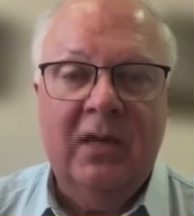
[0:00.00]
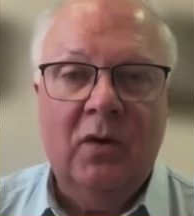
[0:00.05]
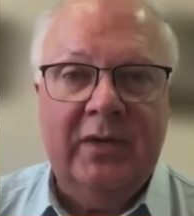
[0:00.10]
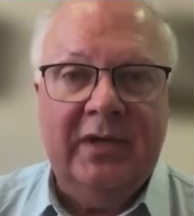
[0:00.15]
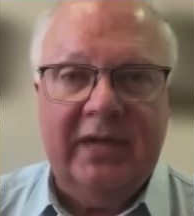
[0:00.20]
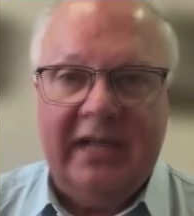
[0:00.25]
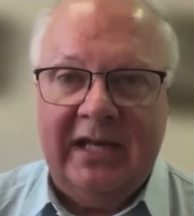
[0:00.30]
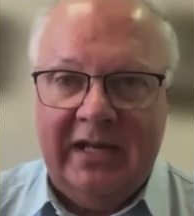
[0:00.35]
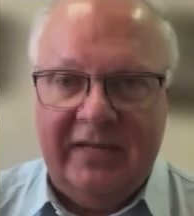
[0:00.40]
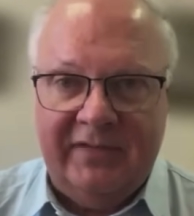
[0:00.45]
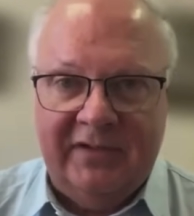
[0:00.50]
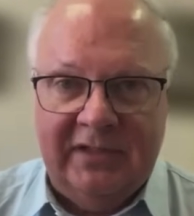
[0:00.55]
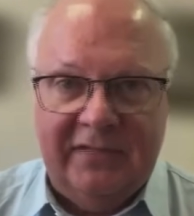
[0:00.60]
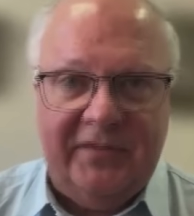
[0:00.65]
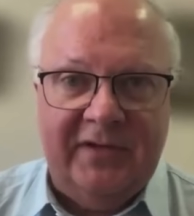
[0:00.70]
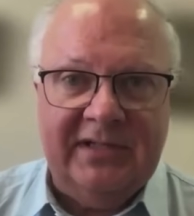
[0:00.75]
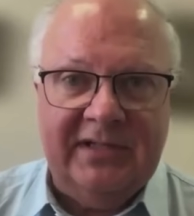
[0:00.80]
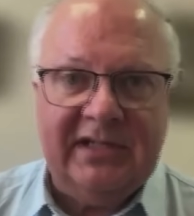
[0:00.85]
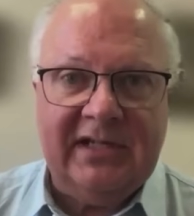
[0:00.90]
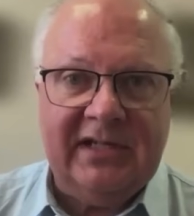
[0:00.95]
We can have a
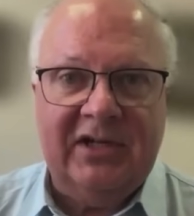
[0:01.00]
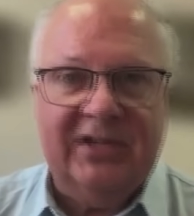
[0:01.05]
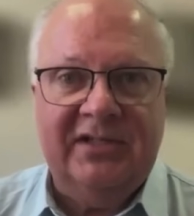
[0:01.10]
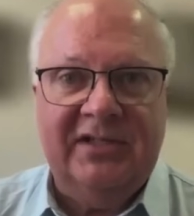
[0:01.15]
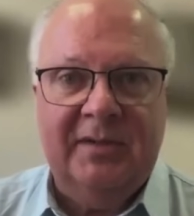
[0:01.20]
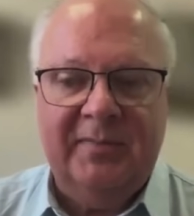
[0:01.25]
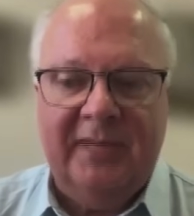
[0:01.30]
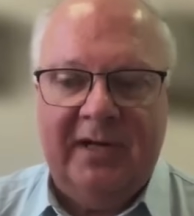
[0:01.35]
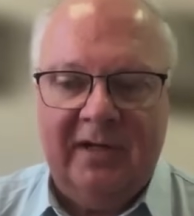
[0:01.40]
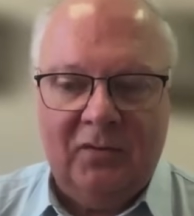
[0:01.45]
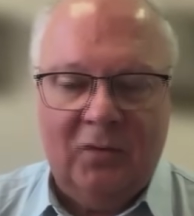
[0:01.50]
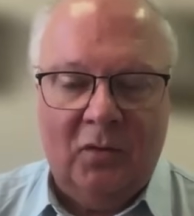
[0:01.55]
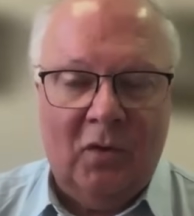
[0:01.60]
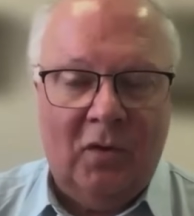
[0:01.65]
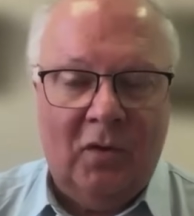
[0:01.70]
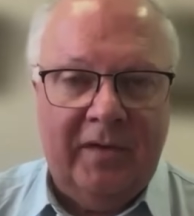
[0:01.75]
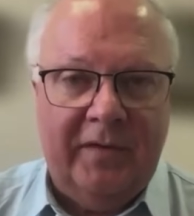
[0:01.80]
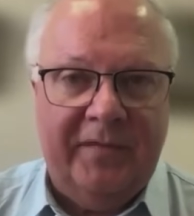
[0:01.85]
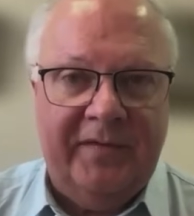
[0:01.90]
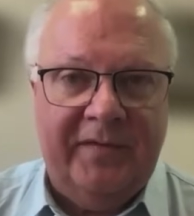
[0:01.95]
different discussion about
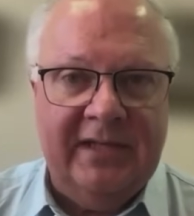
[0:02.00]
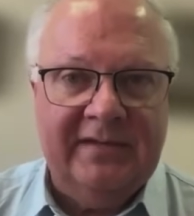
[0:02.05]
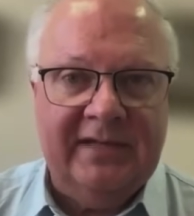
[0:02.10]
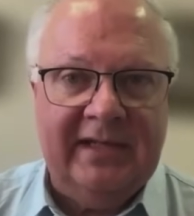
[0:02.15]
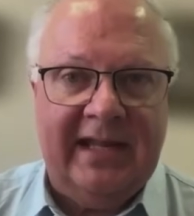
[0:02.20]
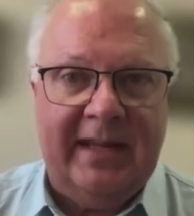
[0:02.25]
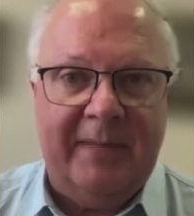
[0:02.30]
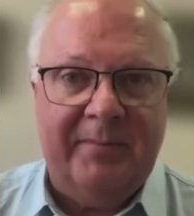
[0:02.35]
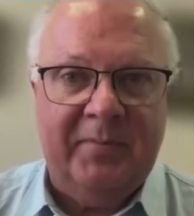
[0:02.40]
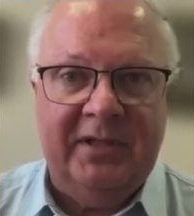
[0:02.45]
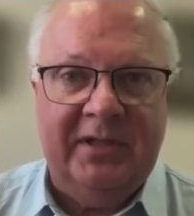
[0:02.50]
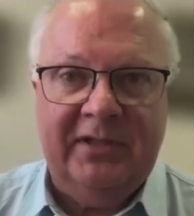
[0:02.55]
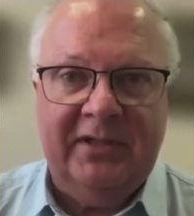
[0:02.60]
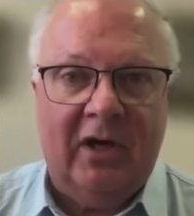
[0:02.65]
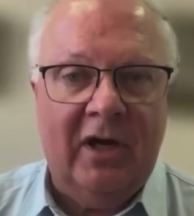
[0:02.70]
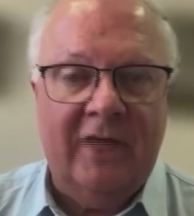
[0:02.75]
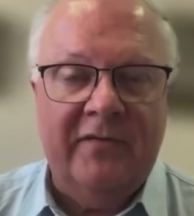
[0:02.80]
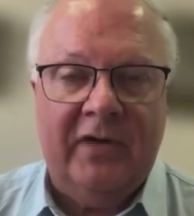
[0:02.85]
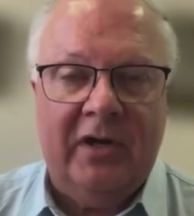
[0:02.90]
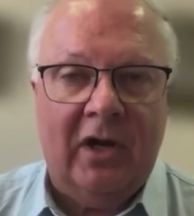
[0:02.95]
all the things that happened
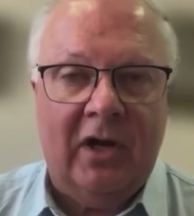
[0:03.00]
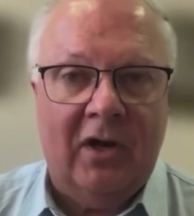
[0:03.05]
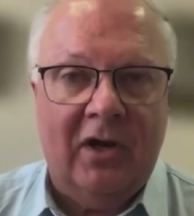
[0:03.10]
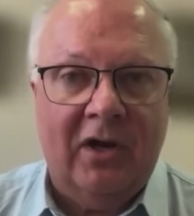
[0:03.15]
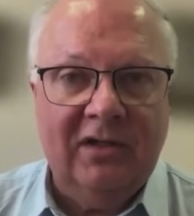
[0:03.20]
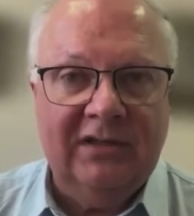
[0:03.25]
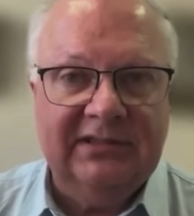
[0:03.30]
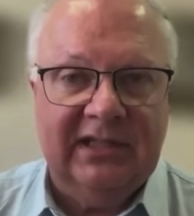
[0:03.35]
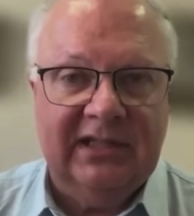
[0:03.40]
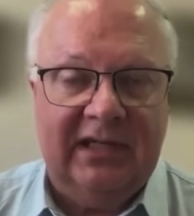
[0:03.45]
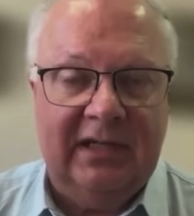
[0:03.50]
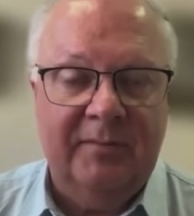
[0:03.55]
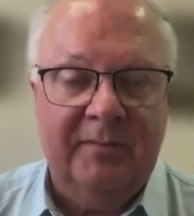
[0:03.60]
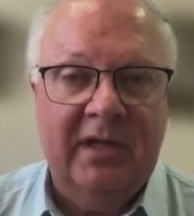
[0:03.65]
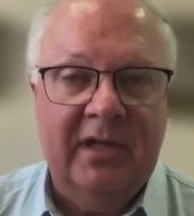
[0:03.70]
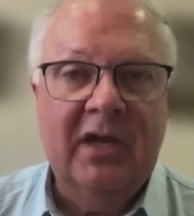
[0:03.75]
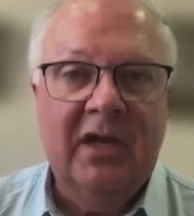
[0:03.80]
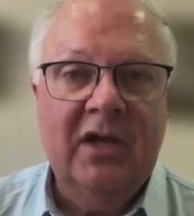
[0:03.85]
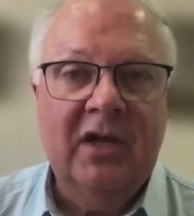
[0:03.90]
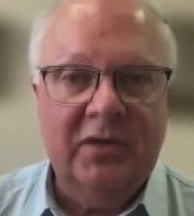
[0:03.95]
over a long
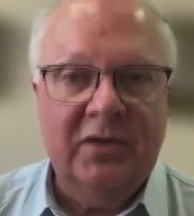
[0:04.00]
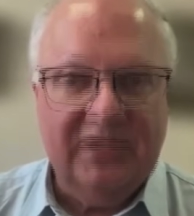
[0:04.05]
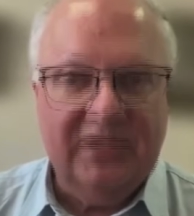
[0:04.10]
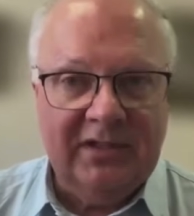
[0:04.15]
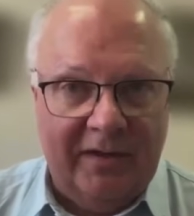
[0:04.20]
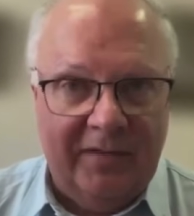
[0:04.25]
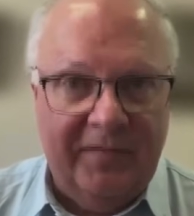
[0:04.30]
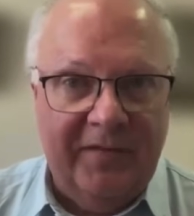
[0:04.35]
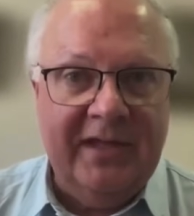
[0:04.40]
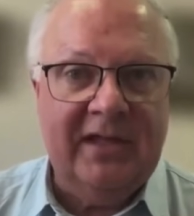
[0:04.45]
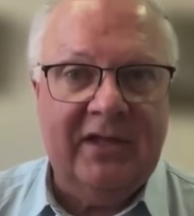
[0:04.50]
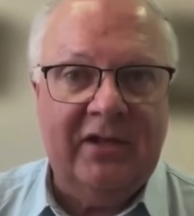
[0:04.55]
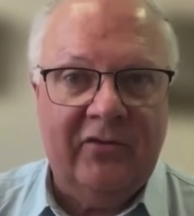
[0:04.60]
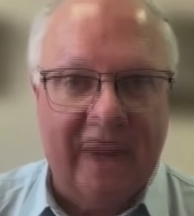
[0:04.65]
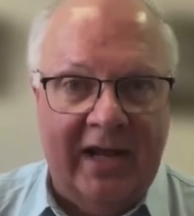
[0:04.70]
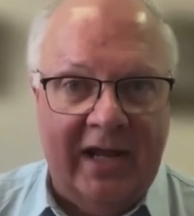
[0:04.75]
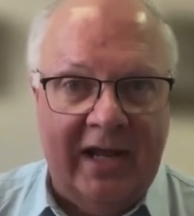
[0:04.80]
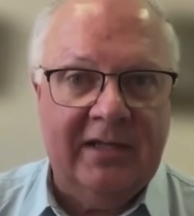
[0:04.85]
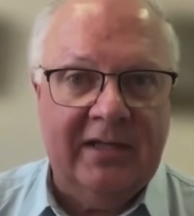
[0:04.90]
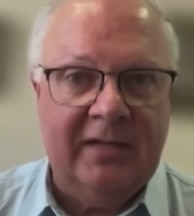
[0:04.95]
time which I think
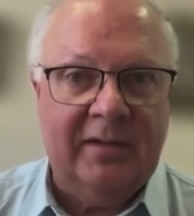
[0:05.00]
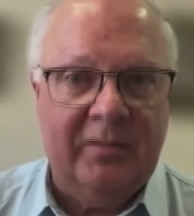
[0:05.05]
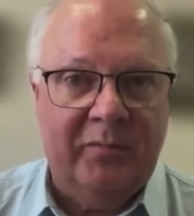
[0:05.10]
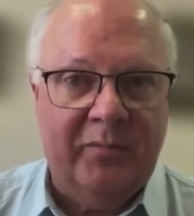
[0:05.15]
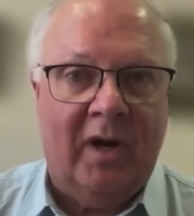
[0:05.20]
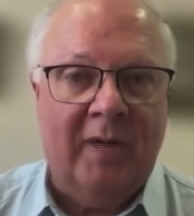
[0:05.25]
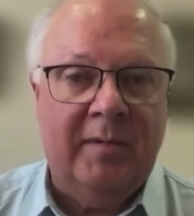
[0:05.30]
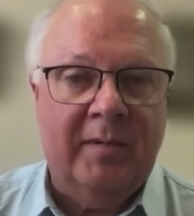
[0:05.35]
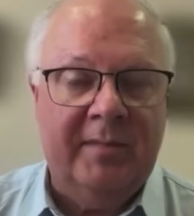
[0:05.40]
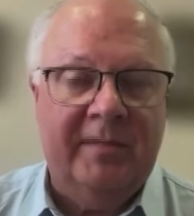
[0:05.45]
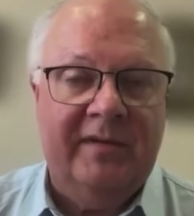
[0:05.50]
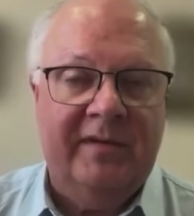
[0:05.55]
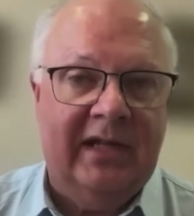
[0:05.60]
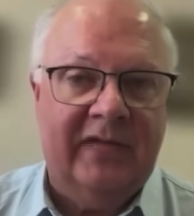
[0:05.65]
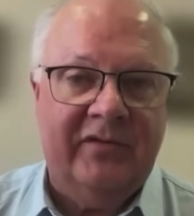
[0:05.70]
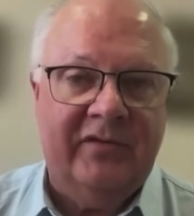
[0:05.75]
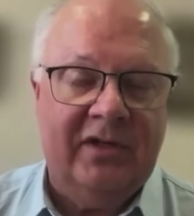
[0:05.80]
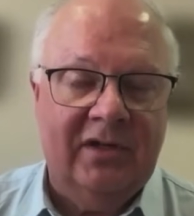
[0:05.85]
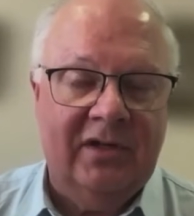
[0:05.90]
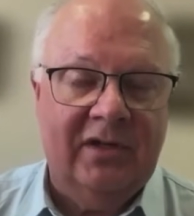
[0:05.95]
created a problem in
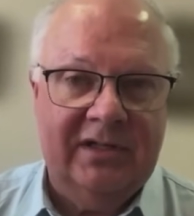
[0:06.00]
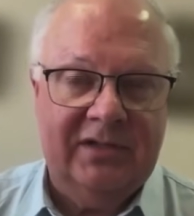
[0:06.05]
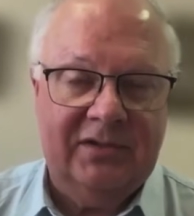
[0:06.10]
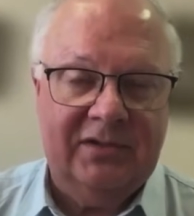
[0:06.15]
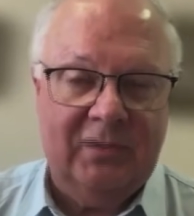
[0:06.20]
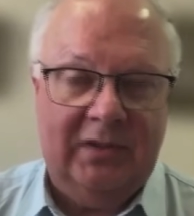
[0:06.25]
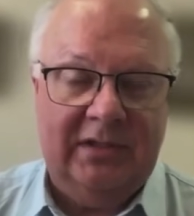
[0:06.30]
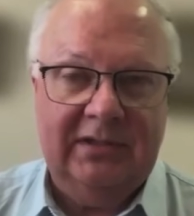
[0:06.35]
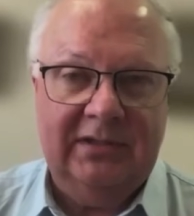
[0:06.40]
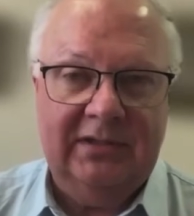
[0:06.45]
that regard as well.